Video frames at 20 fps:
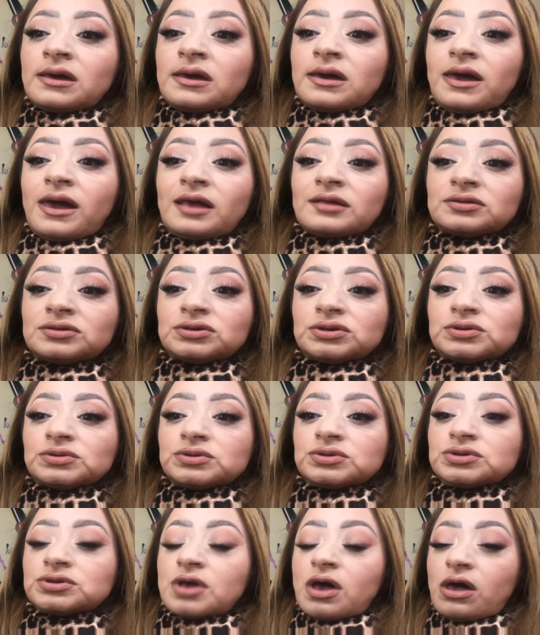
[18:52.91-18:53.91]
As you
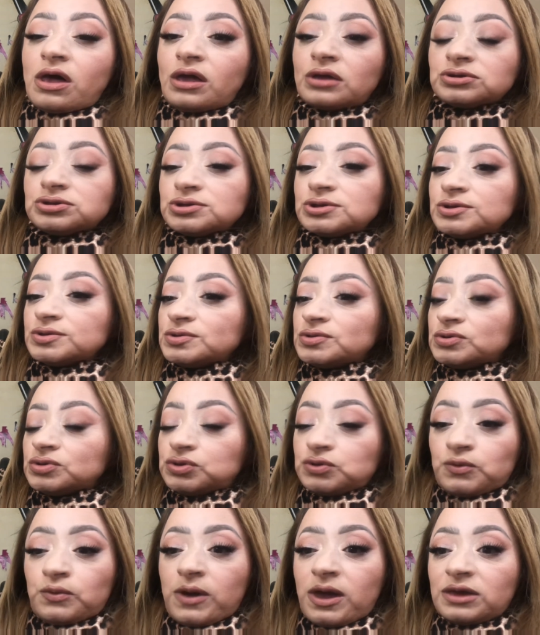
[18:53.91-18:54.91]
saw, just
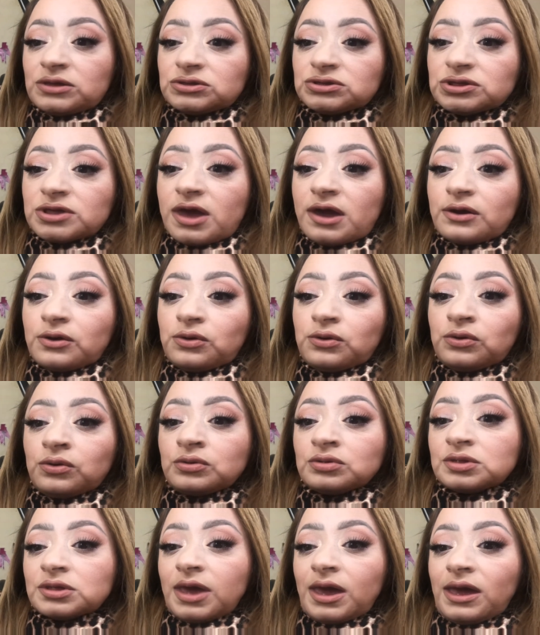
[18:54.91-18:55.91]
2
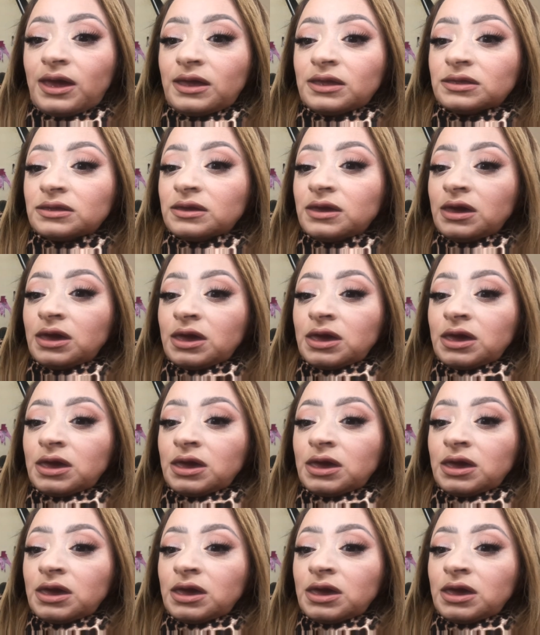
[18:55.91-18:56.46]
eyeshadows and